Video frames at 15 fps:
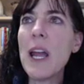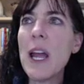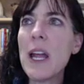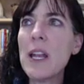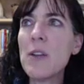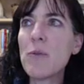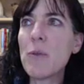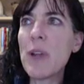
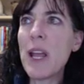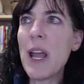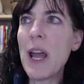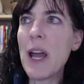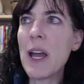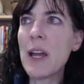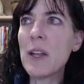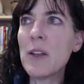And if we
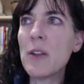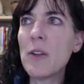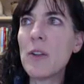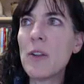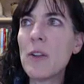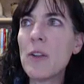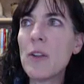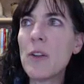had
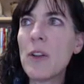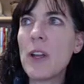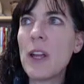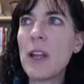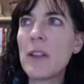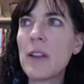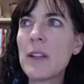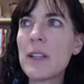
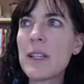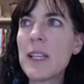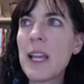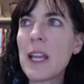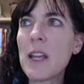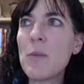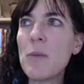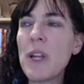at the
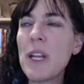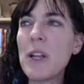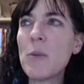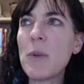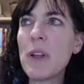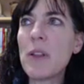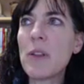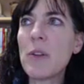second meeting,
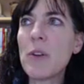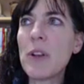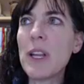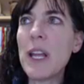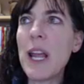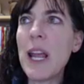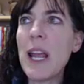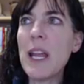we had
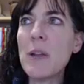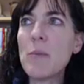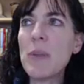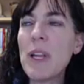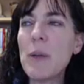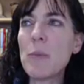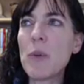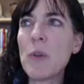38
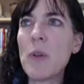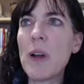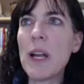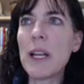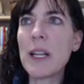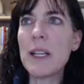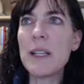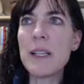people,
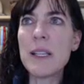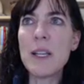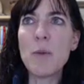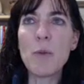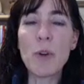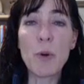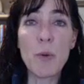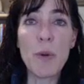I can see
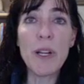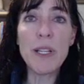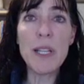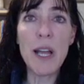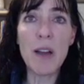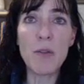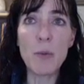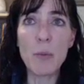we're going to
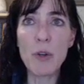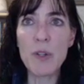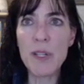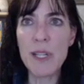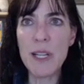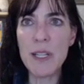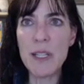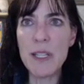have a
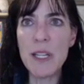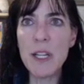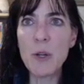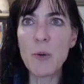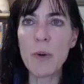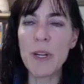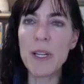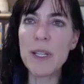percent
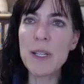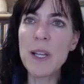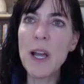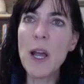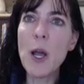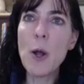decrease.